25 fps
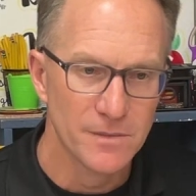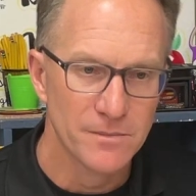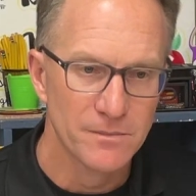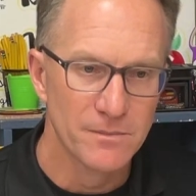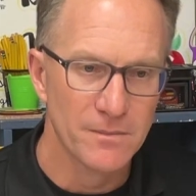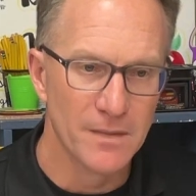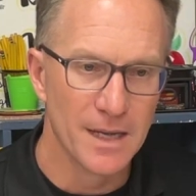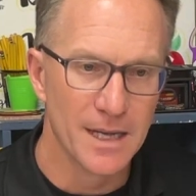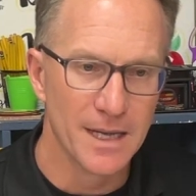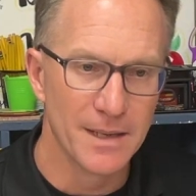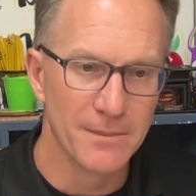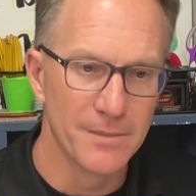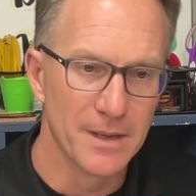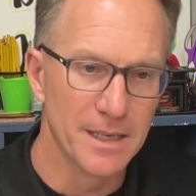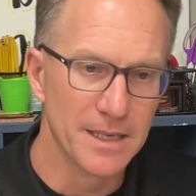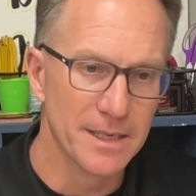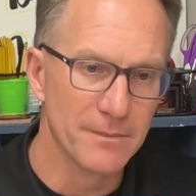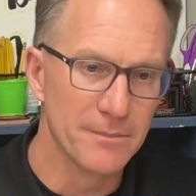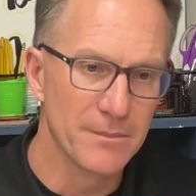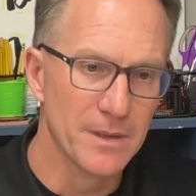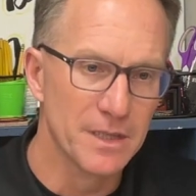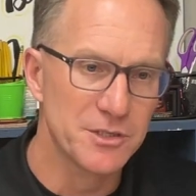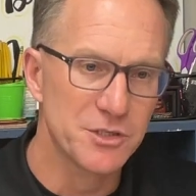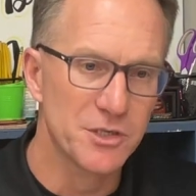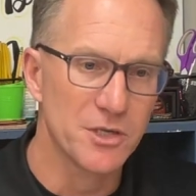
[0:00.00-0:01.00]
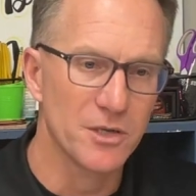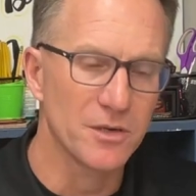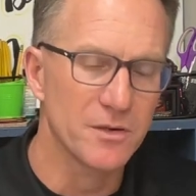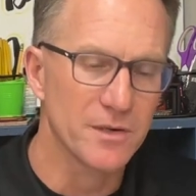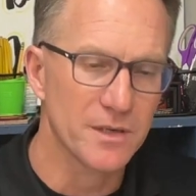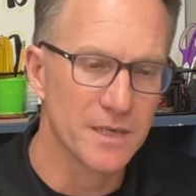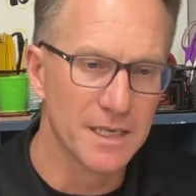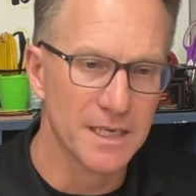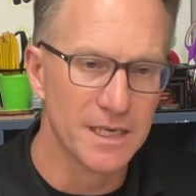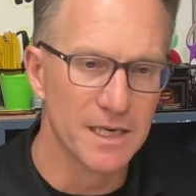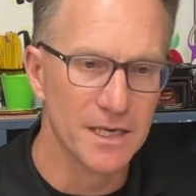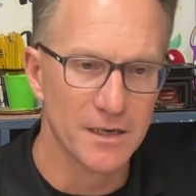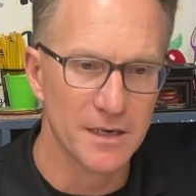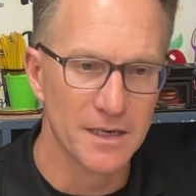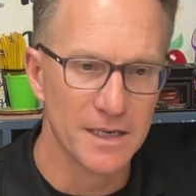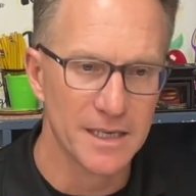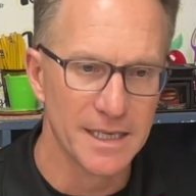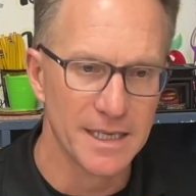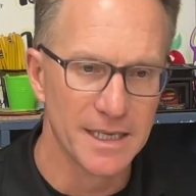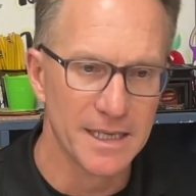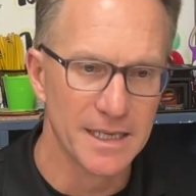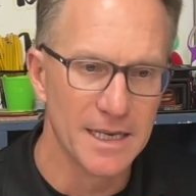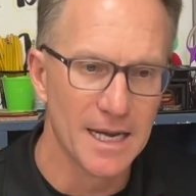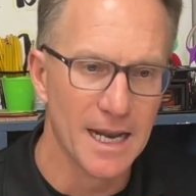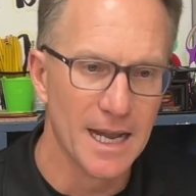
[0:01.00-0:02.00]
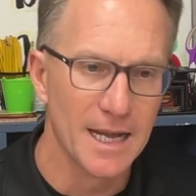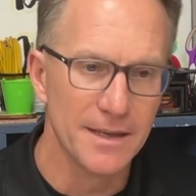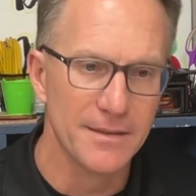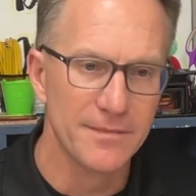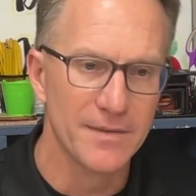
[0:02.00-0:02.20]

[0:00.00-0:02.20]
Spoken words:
My children can hear it again.